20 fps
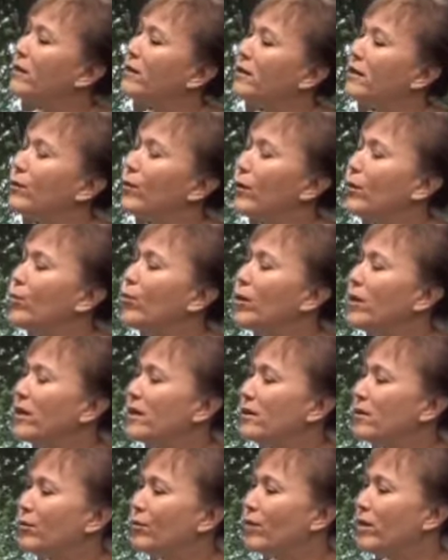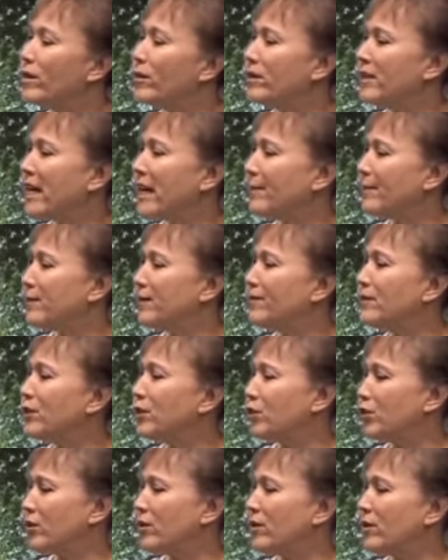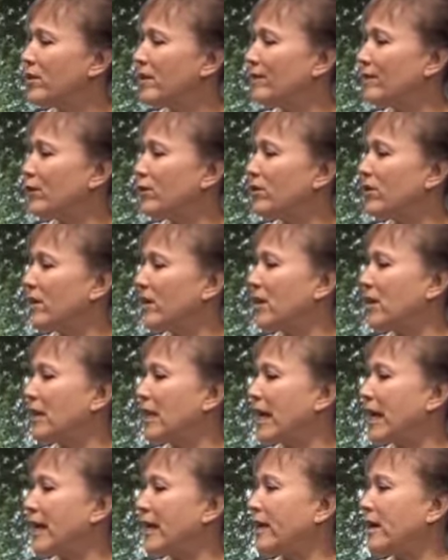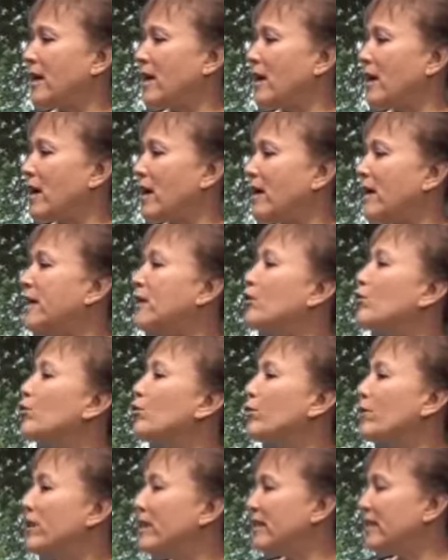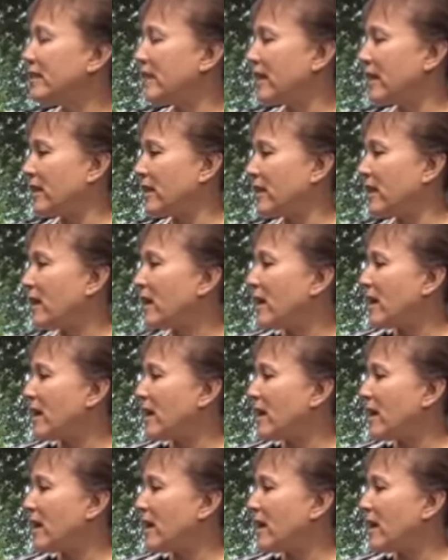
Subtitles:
what types of insurance have you seen, like an increase in